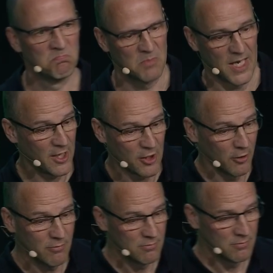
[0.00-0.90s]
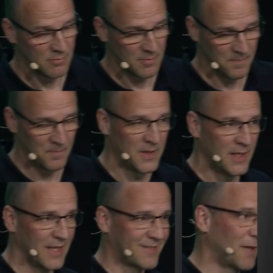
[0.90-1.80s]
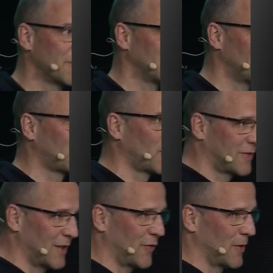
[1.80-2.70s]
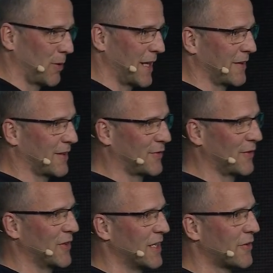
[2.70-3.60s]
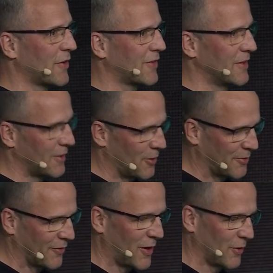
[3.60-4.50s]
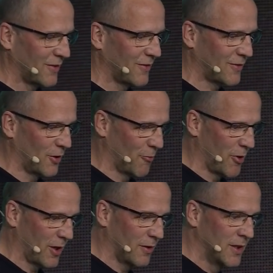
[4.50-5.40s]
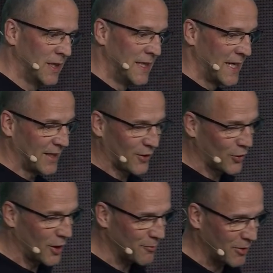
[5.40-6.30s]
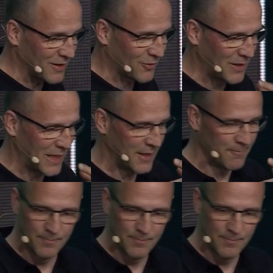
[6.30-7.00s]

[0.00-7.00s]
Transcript: I don't know. It's something, of course, different players have different interests in terms of how this is going to work out. And the third one is really